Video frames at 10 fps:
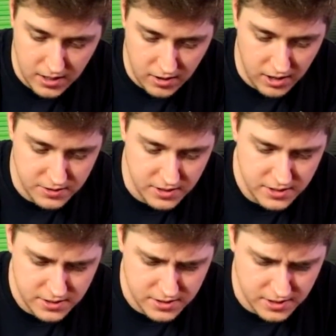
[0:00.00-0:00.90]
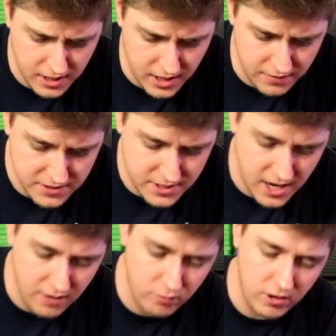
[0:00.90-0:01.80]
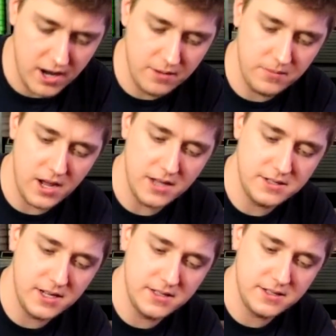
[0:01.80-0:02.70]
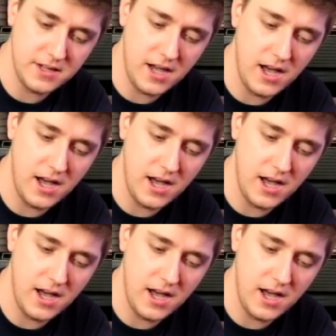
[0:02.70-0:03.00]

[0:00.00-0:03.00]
Alright, so this is just like kind of a stack of random nonsense.